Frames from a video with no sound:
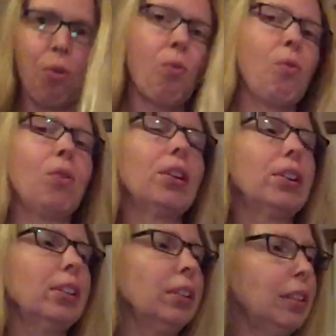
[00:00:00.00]

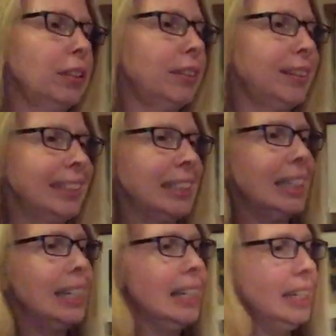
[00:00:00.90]
or
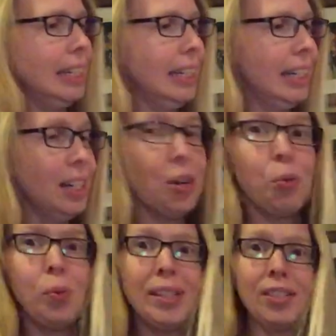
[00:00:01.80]
in a
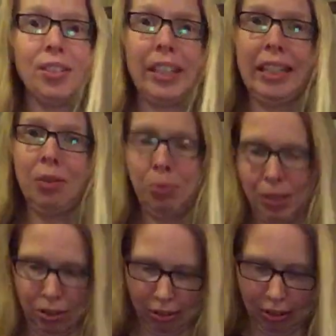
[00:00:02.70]
wizarding
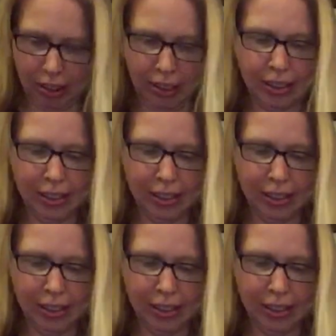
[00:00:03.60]
world,